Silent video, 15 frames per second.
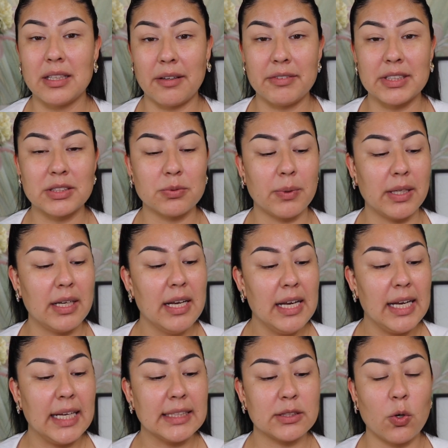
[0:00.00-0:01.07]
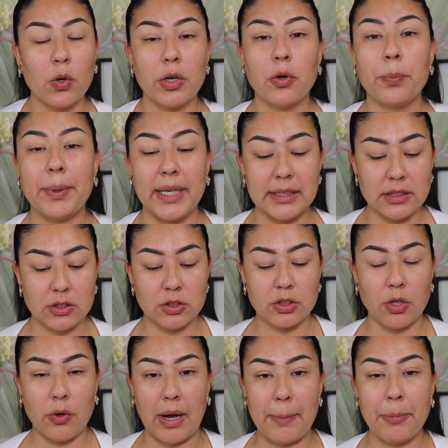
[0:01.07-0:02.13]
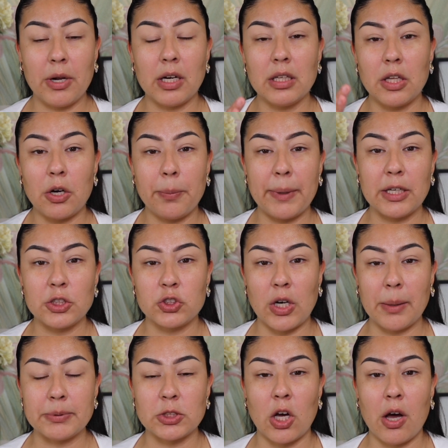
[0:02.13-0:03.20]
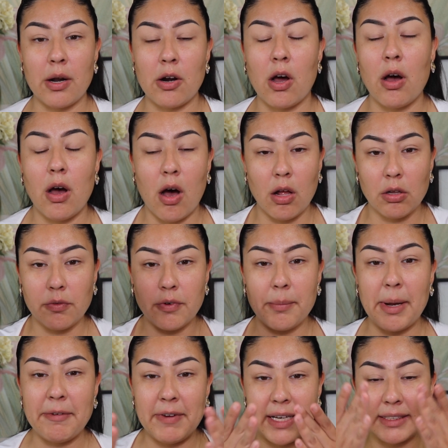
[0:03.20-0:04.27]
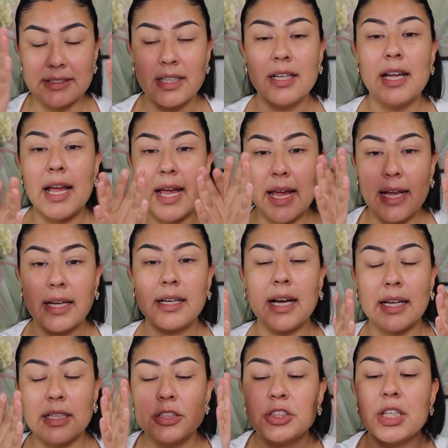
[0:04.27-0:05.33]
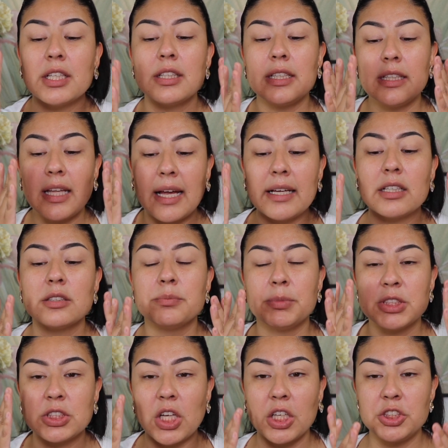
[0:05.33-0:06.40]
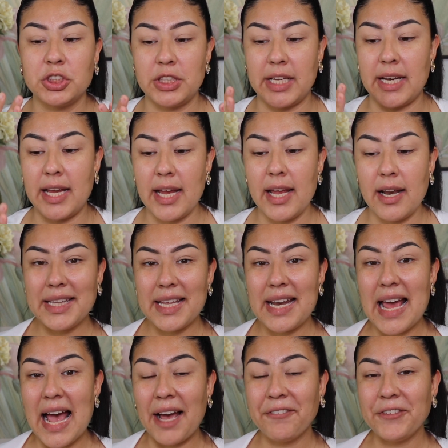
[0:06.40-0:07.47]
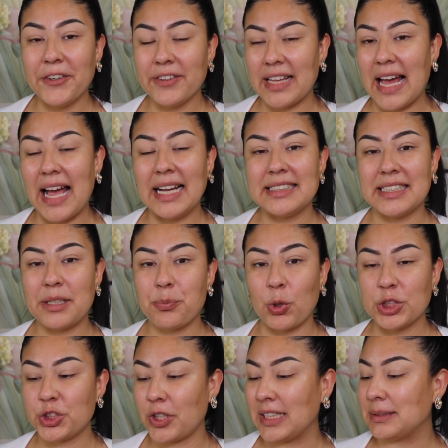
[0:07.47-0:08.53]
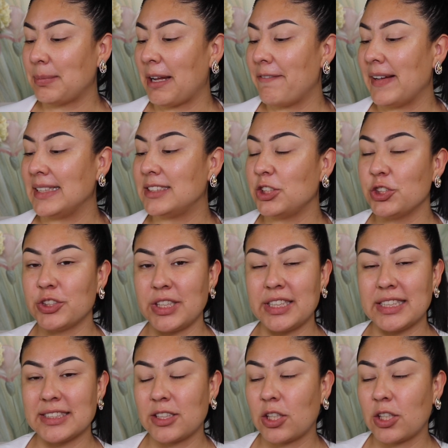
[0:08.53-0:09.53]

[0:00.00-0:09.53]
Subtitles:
love this one. It's oil based, so I put a little bit of drops on all over my face and kind of gently like massaged it in. And then after that, I did moisturize my face using this